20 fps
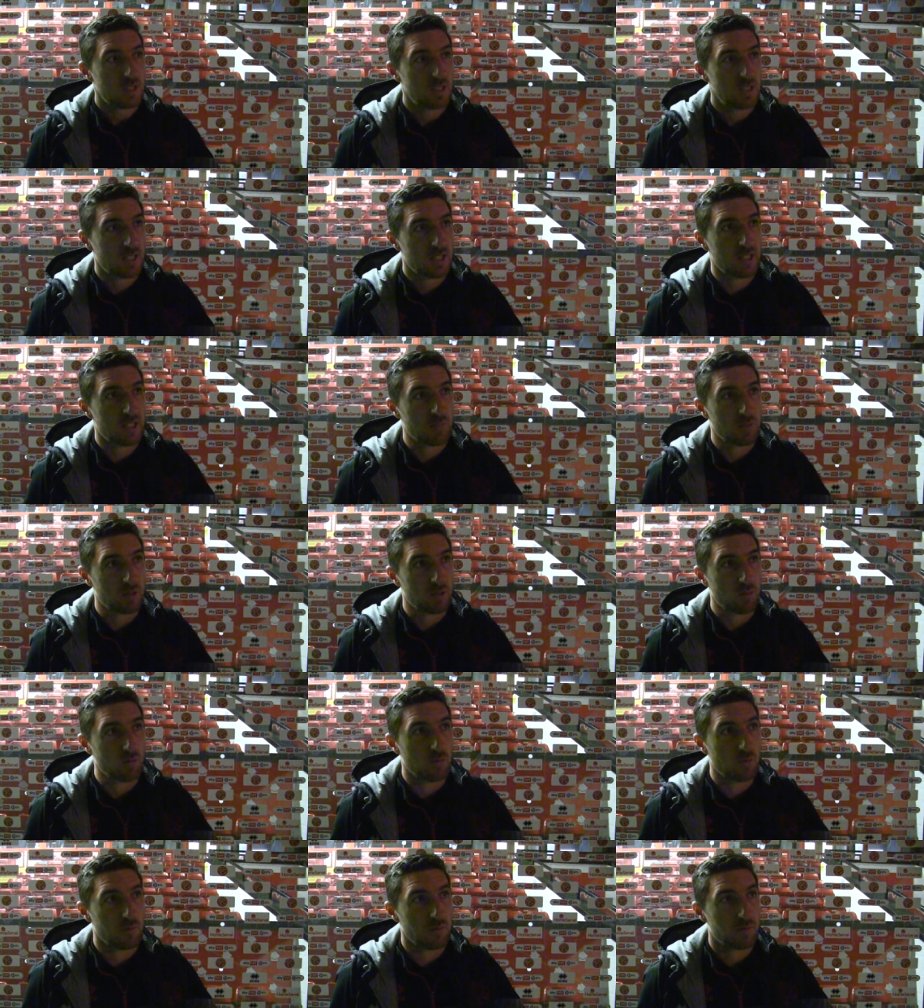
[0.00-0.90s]
I think with the
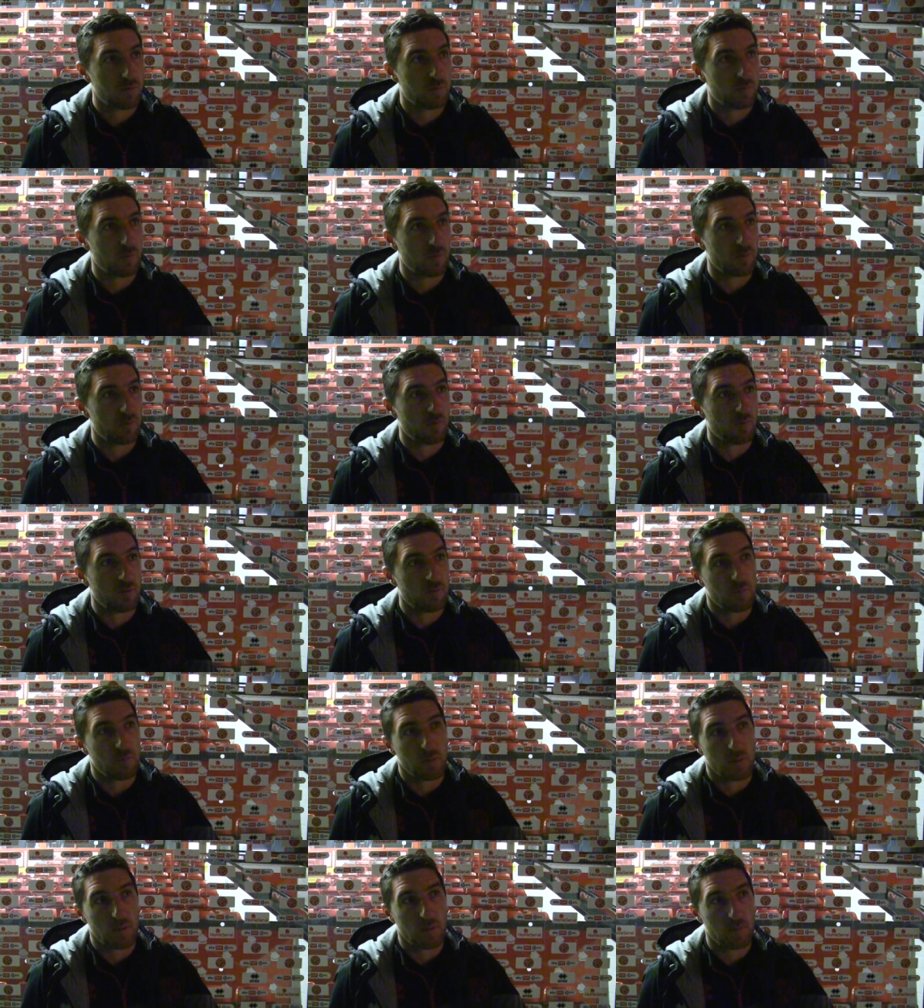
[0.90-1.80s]
run
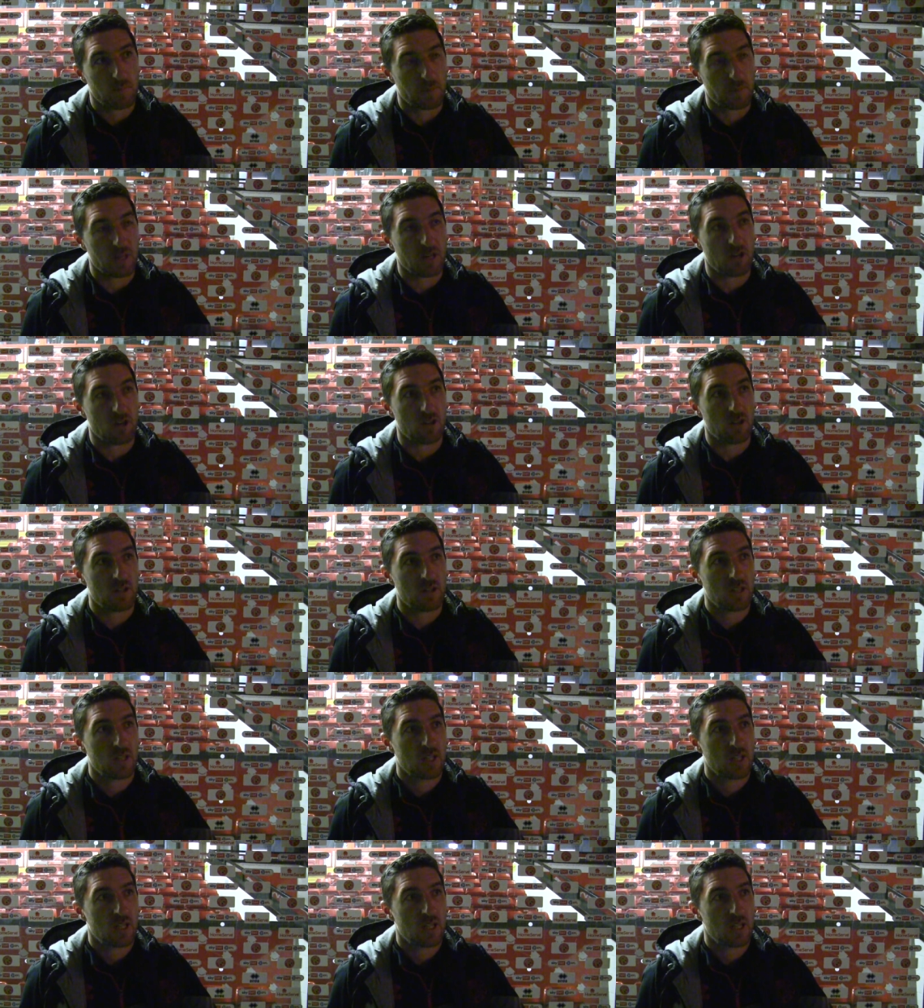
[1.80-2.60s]
we've been on,